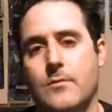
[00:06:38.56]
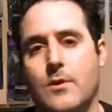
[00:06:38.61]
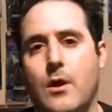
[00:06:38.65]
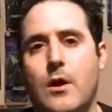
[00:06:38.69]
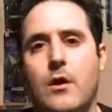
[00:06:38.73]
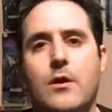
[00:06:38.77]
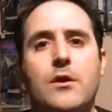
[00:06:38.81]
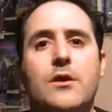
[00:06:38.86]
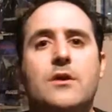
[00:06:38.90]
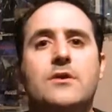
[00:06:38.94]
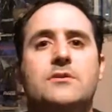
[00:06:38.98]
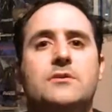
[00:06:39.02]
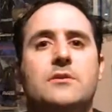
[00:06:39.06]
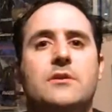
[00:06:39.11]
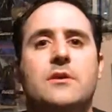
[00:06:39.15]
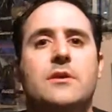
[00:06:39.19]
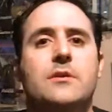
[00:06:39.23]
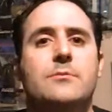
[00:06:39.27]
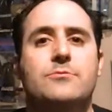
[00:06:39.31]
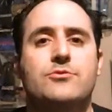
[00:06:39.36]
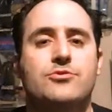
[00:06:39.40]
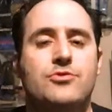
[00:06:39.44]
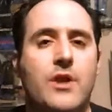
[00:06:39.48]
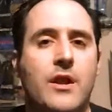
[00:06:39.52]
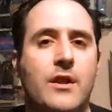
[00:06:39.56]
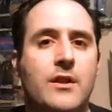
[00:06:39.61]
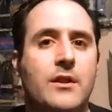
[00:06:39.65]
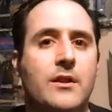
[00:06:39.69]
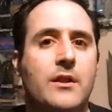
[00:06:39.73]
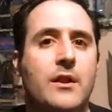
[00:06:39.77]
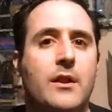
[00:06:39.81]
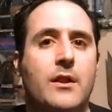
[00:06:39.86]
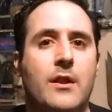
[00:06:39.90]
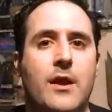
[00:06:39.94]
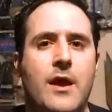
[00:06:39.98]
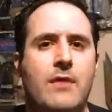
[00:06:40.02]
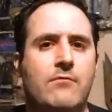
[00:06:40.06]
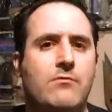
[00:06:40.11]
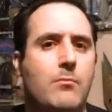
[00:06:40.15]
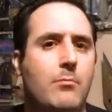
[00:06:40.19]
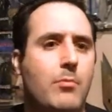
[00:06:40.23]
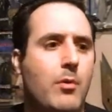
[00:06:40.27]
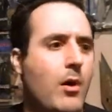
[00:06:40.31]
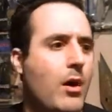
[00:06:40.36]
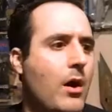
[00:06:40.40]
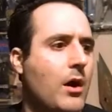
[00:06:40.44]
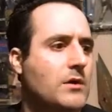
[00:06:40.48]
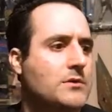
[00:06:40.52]
I'll usually trade it in. I have a
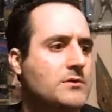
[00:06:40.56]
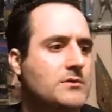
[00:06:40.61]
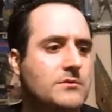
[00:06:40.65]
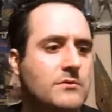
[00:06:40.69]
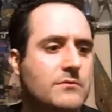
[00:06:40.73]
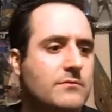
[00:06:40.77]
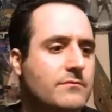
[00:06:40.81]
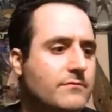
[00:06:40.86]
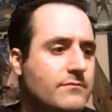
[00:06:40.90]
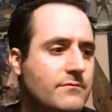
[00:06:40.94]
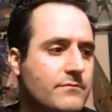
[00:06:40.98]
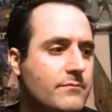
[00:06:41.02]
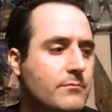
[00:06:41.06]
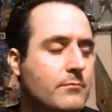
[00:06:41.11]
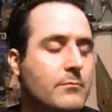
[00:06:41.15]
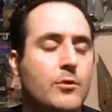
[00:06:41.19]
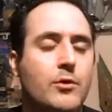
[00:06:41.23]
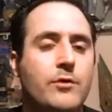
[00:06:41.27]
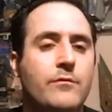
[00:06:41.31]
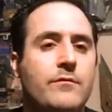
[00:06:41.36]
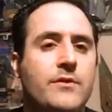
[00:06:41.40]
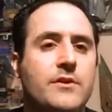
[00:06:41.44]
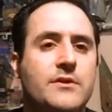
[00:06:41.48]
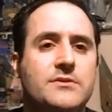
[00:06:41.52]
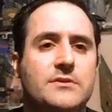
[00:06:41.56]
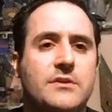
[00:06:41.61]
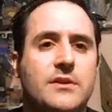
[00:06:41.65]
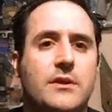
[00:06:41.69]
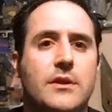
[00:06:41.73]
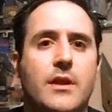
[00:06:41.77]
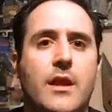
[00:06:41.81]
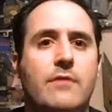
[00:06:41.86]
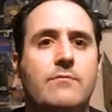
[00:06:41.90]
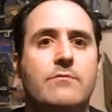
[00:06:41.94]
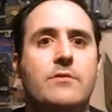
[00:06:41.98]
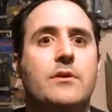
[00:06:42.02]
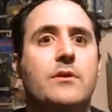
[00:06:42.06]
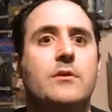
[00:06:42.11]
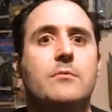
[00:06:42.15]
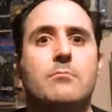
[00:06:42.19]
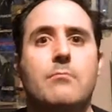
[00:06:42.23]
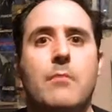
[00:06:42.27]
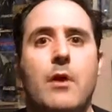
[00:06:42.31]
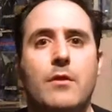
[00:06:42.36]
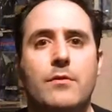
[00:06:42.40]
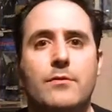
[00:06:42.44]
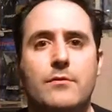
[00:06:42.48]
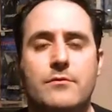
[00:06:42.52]
box of movies that every
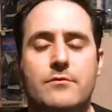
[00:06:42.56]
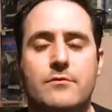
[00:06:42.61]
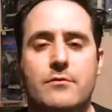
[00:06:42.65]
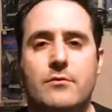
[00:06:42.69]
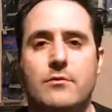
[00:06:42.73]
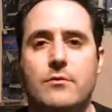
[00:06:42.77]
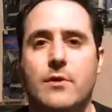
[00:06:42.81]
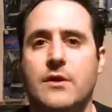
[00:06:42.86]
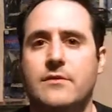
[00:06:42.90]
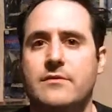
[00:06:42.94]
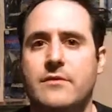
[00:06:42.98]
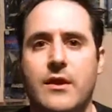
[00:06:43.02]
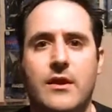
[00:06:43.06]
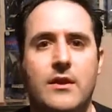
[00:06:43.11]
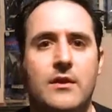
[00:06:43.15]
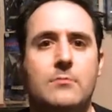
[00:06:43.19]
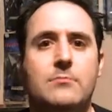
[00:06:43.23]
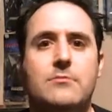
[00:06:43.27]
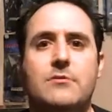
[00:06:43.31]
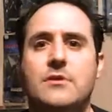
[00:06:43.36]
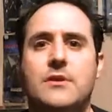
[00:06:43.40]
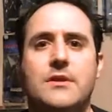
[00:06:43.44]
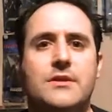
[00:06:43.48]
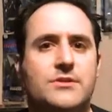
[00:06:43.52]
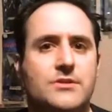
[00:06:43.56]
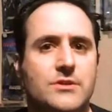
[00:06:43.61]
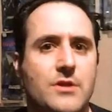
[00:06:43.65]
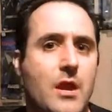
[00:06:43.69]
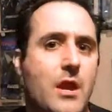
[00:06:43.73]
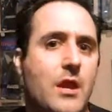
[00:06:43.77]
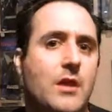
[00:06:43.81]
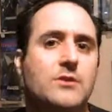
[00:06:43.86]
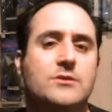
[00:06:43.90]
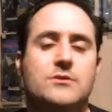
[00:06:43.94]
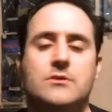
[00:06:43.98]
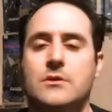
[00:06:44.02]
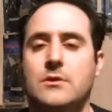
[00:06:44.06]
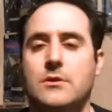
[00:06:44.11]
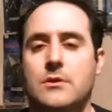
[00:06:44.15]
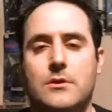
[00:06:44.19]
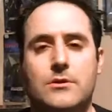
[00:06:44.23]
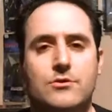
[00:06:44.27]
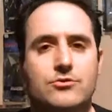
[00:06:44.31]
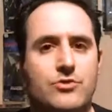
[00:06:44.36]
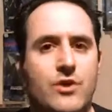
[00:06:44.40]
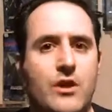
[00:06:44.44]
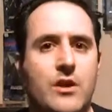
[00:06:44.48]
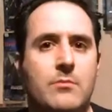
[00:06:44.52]
month or two I take them to the exchange,
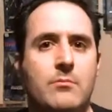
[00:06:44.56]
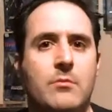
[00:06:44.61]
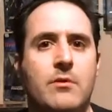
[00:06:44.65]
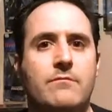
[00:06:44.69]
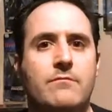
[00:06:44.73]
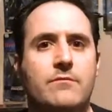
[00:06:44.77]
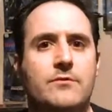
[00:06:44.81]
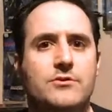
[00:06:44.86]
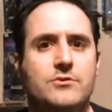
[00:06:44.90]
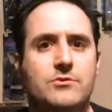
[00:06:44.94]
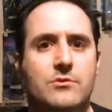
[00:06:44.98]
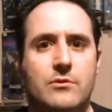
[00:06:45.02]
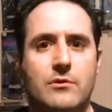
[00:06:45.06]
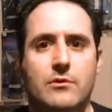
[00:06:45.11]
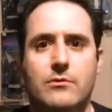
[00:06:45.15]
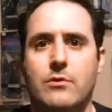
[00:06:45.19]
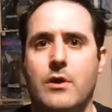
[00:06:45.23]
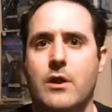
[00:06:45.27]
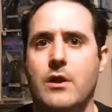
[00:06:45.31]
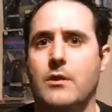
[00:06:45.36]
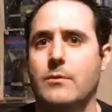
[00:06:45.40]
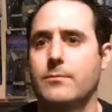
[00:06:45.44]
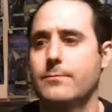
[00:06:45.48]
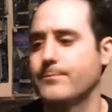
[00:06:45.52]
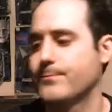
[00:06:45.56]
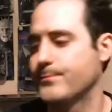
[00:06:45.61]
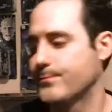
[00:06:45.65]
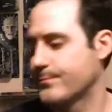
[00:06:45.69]
trade them in for store credit.